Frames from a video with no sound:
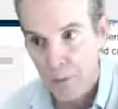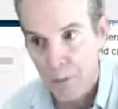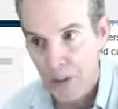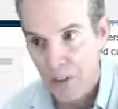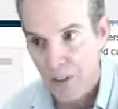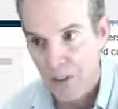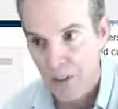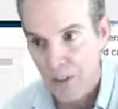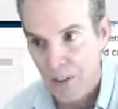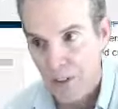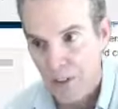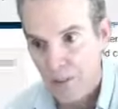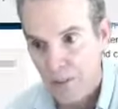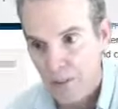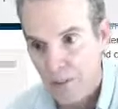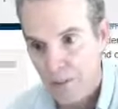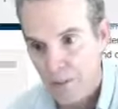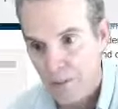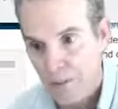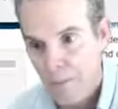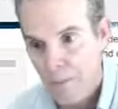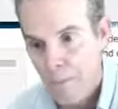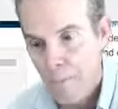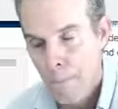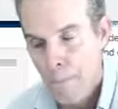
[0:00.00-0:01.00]
in Residence.
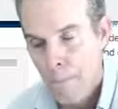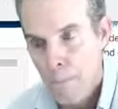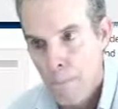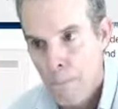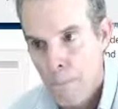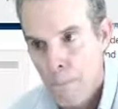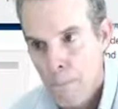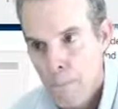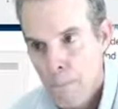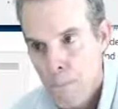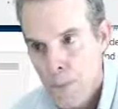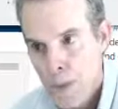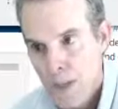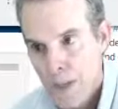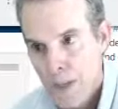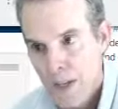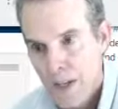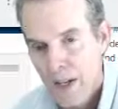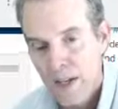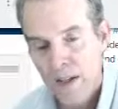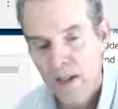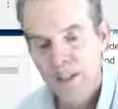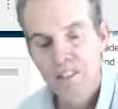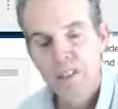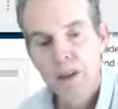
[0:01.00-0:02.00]

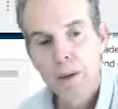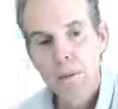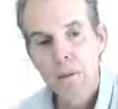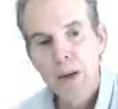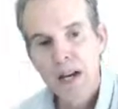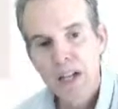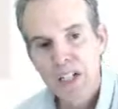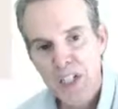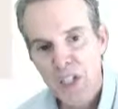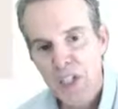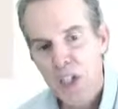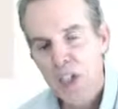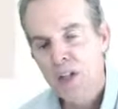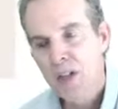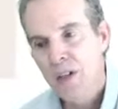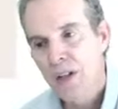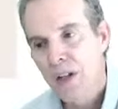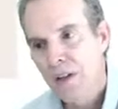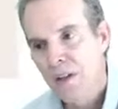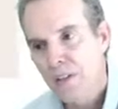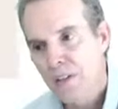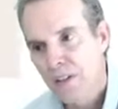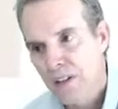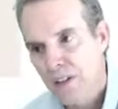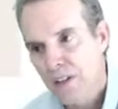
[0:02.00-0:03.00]
And as I mentioned,
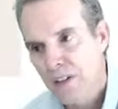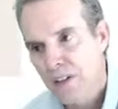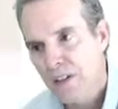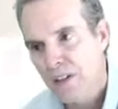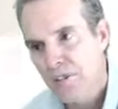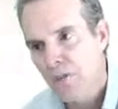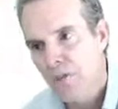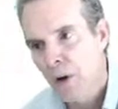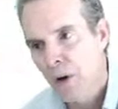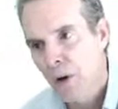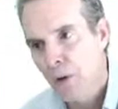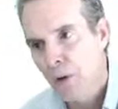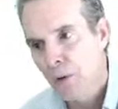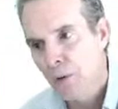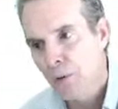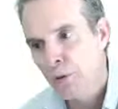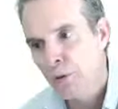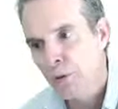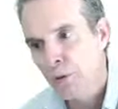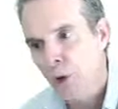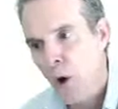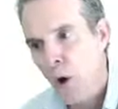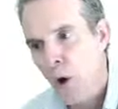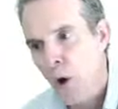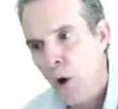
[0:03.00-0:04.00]
these
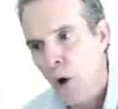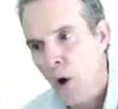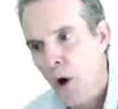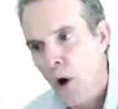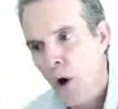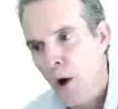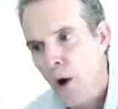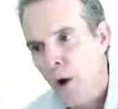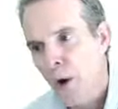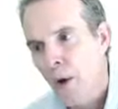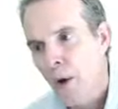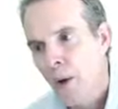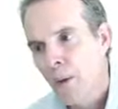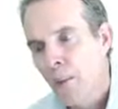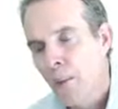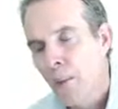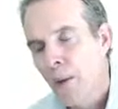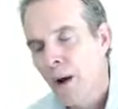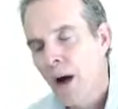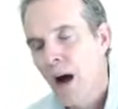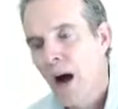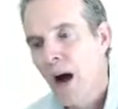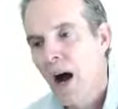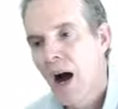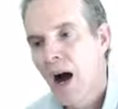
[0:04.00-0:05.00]
folks are
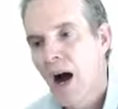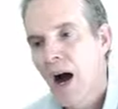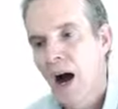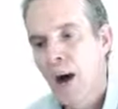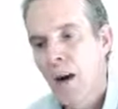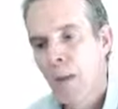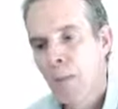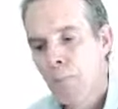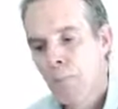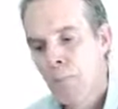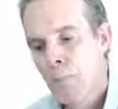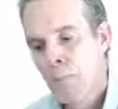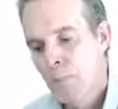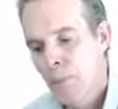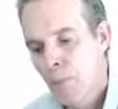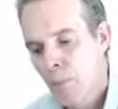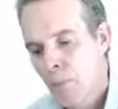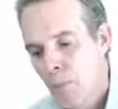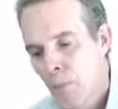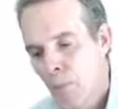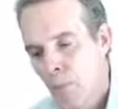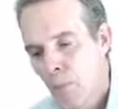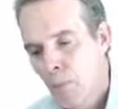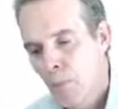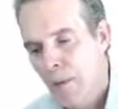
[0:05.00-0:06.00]

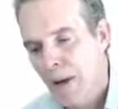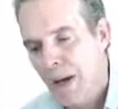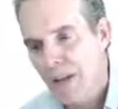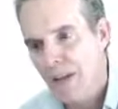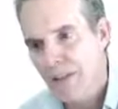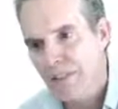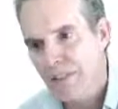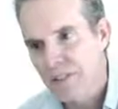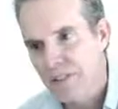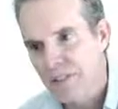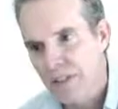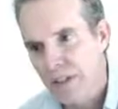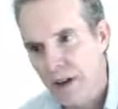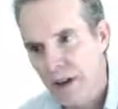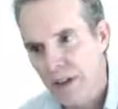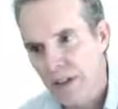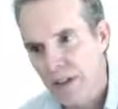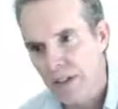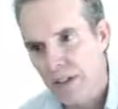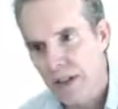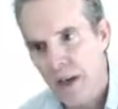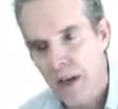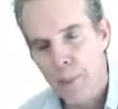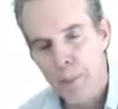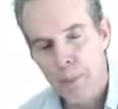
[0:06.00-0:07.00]
based on
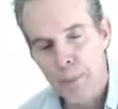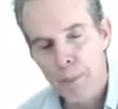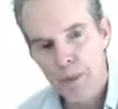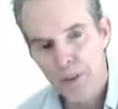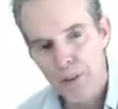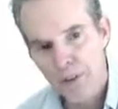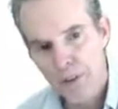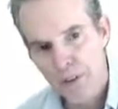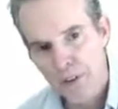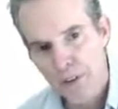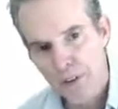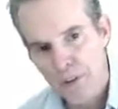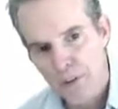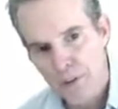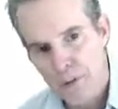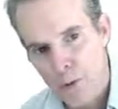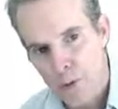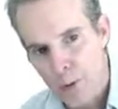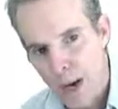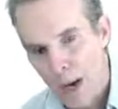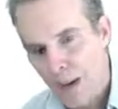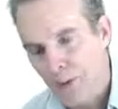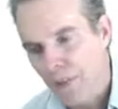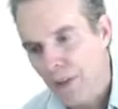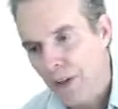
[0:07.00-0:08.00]
campuses
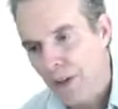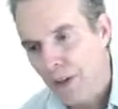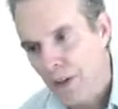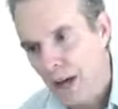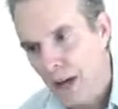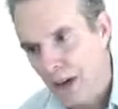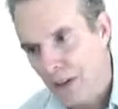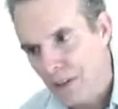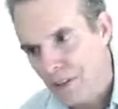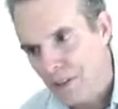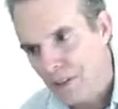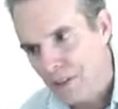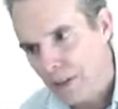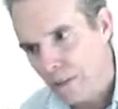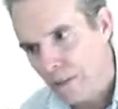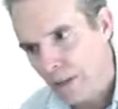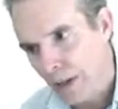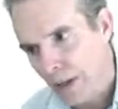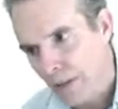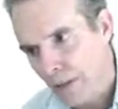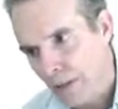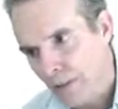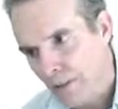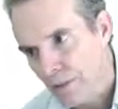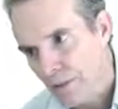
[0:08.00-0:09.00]
throughout the United
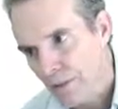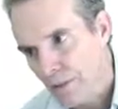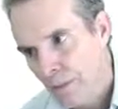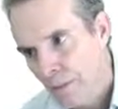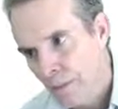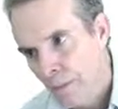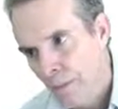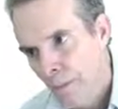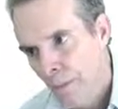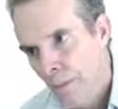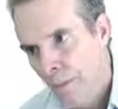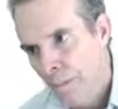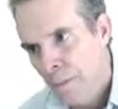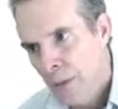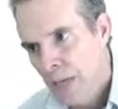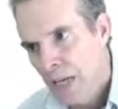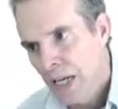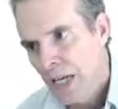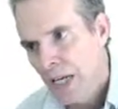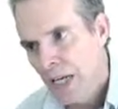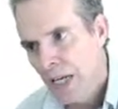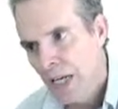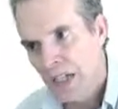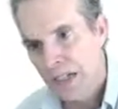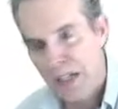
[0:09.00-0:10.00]
States.
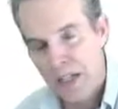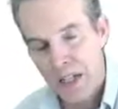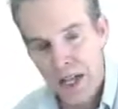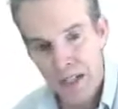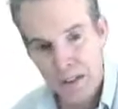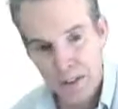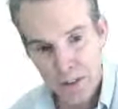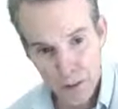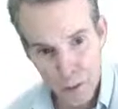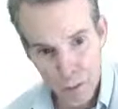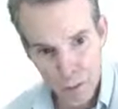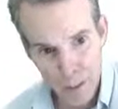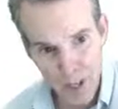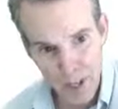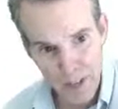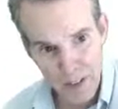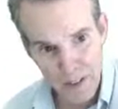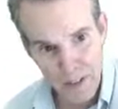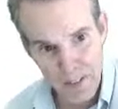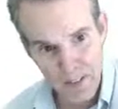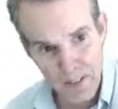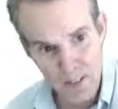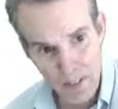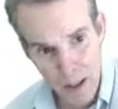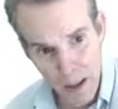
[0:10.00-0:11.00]
And as you might
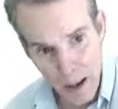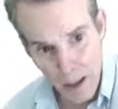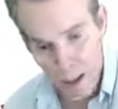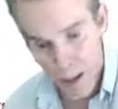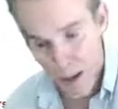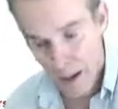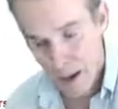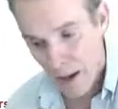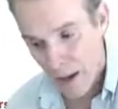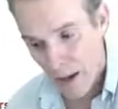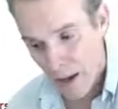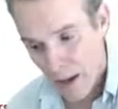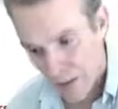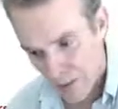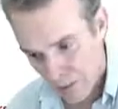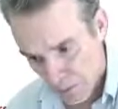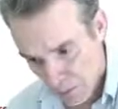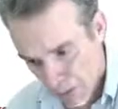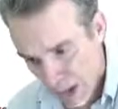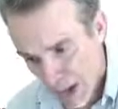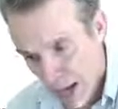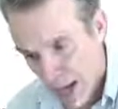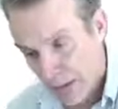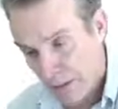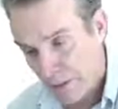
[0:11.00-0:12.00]

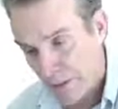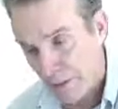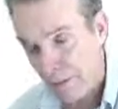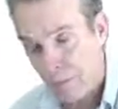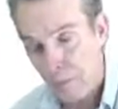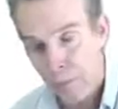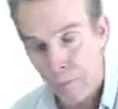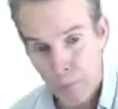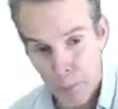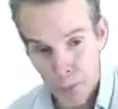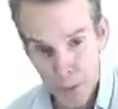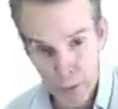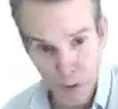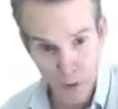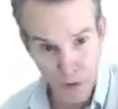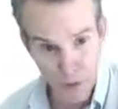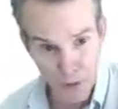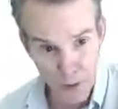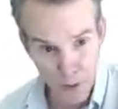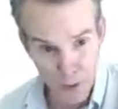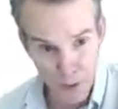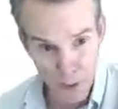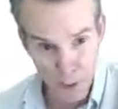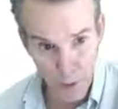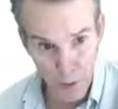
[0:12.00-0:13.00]
expect, because
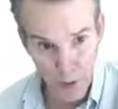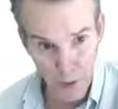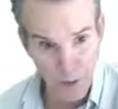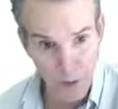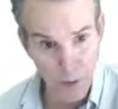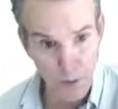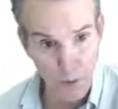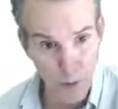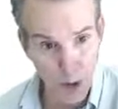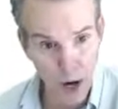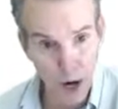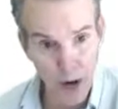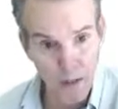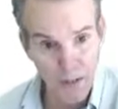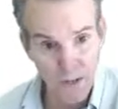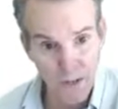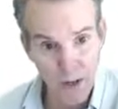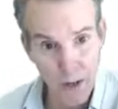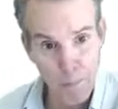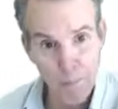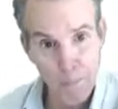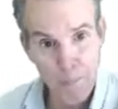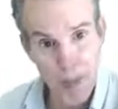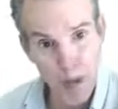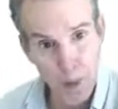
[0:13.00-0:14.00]
they're trying to drive
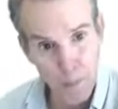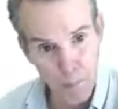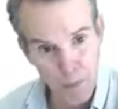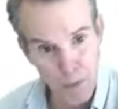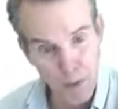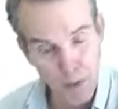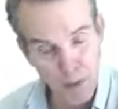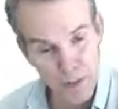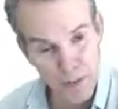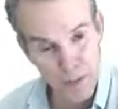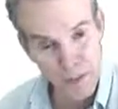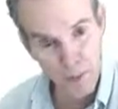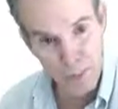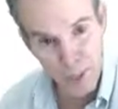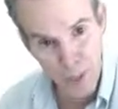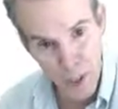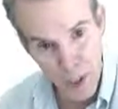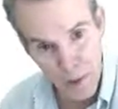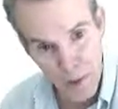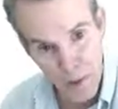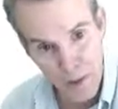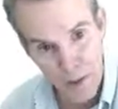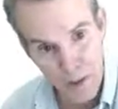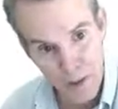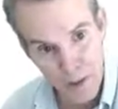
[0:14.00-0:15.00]
up numbers of
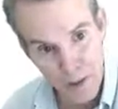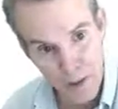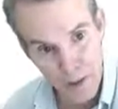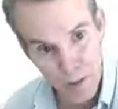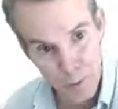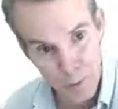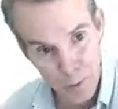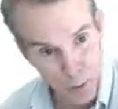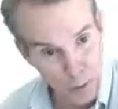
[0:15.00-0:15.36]
minorities,